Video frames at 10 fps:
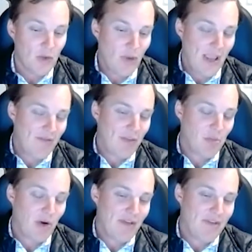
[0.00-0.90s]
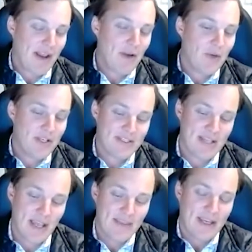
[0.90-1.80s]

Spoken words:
we have the private equity side